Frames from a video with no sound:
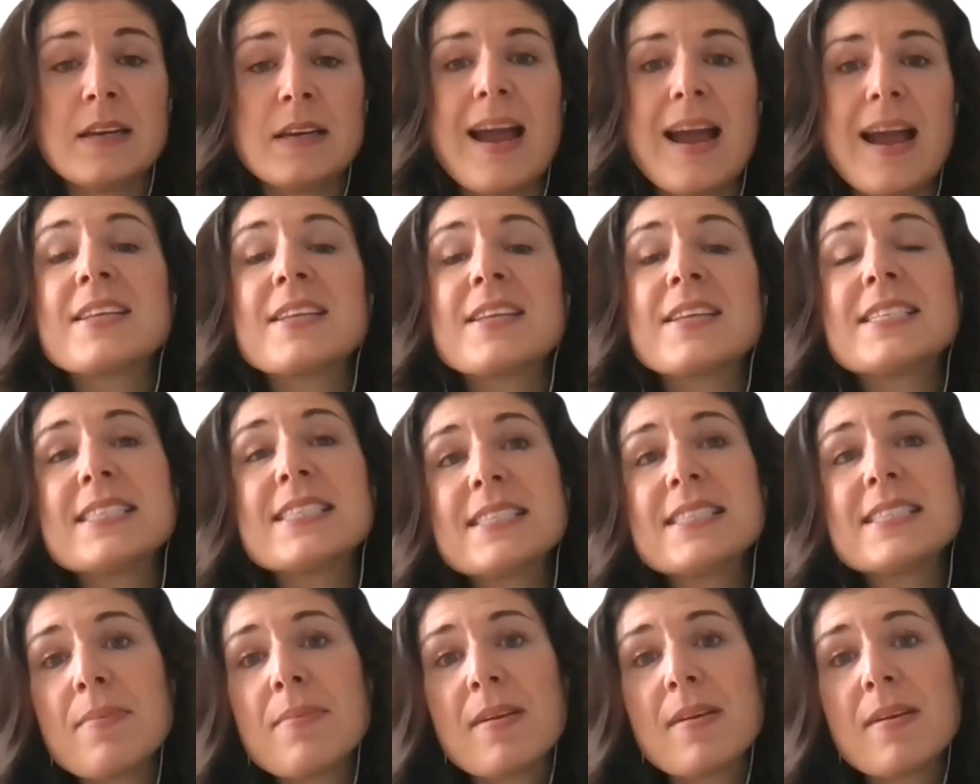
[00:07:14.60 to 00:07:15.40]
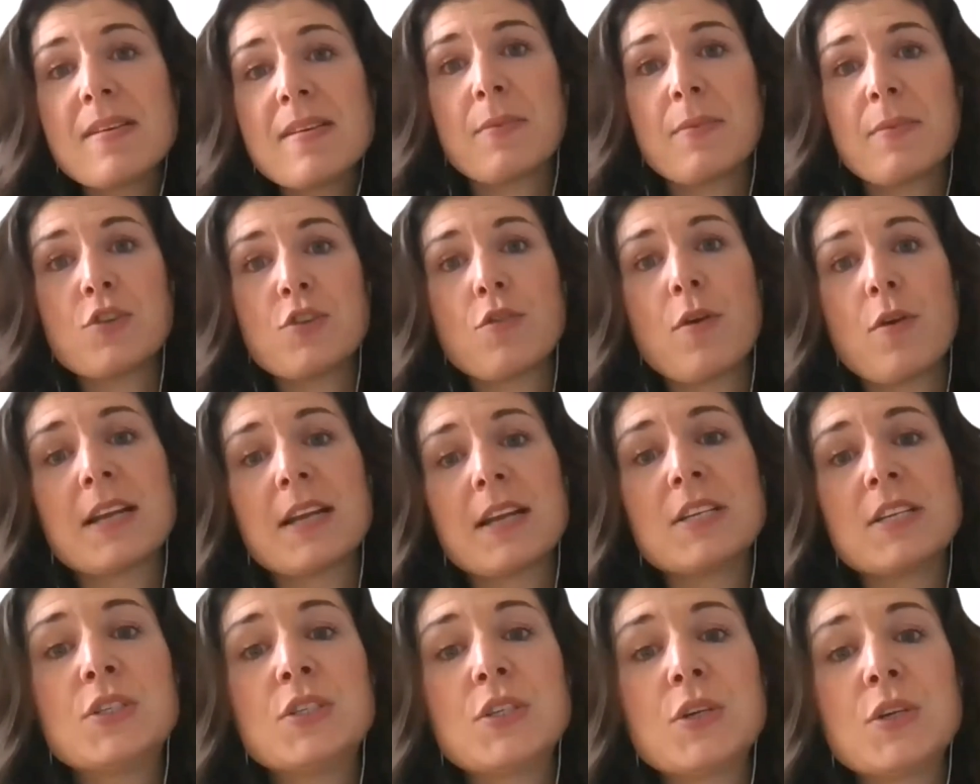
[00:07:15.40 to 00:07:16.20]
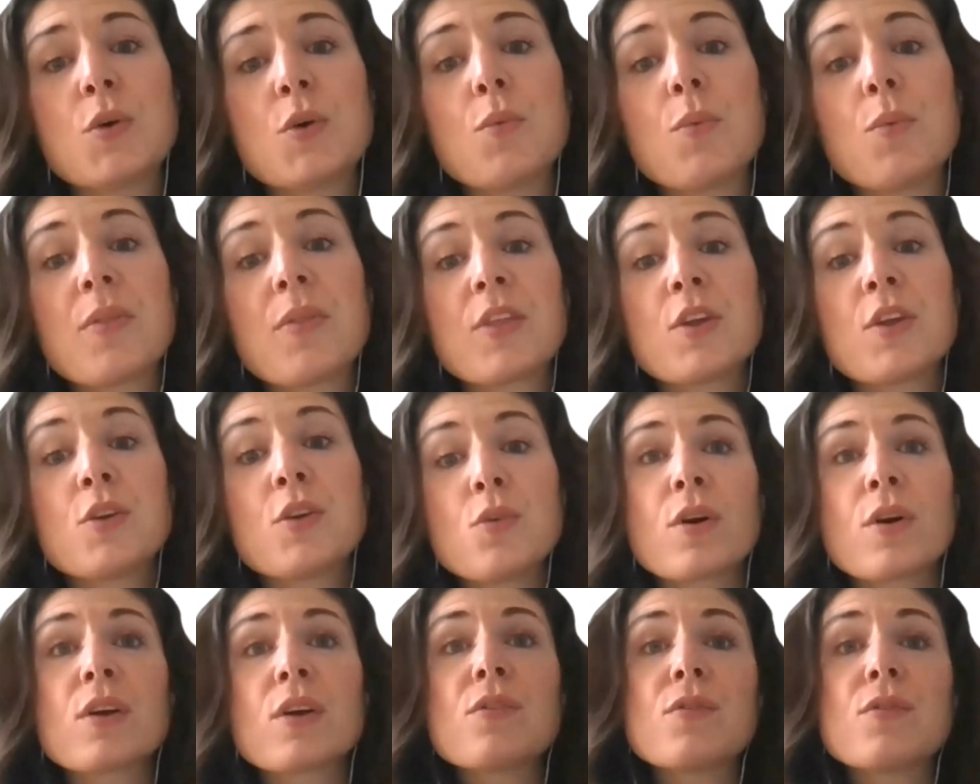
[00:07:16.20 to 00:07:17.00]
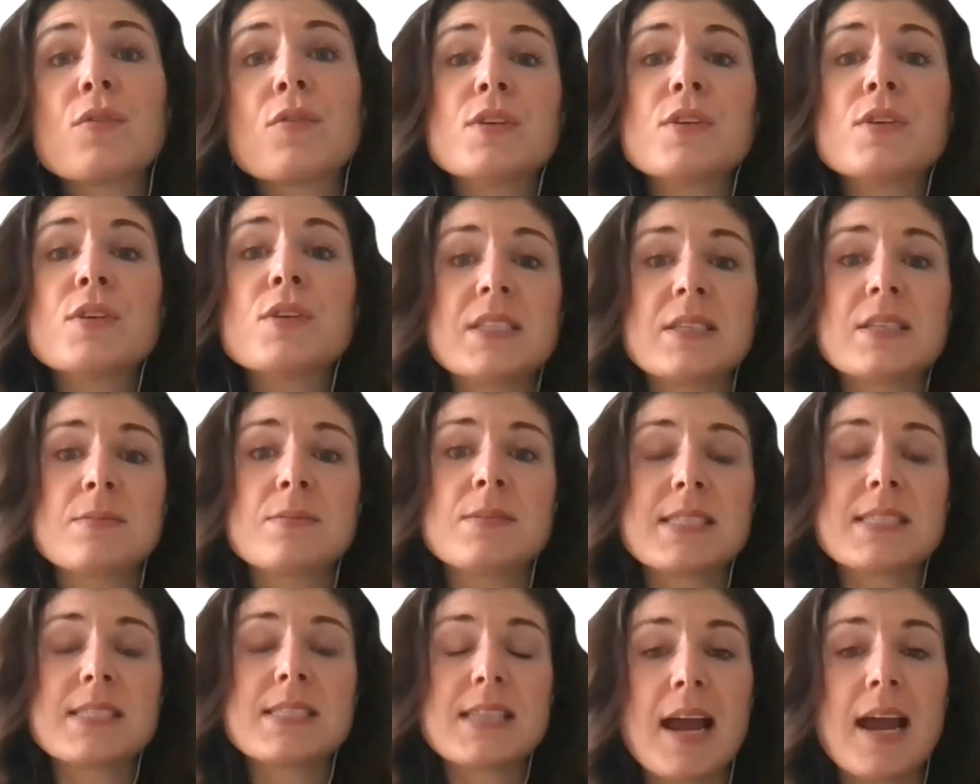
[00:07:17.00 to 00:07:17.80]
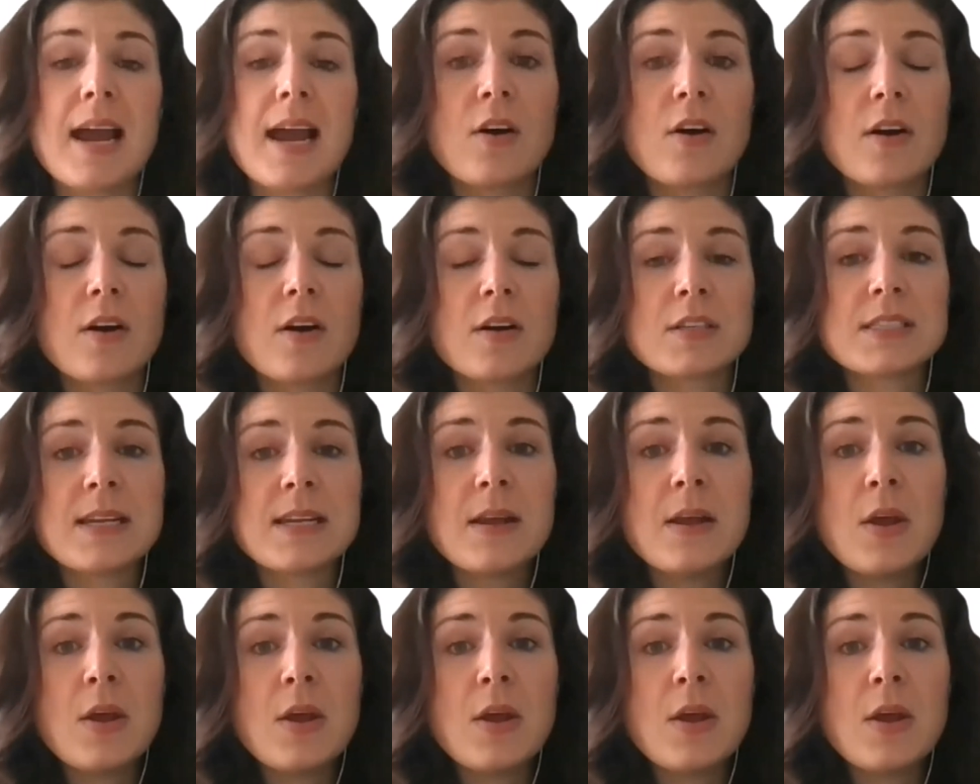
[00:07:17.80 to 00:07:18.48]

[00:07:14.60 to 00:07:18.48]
And this is something that we tried to do with the Nordic Food Systems Dialogues,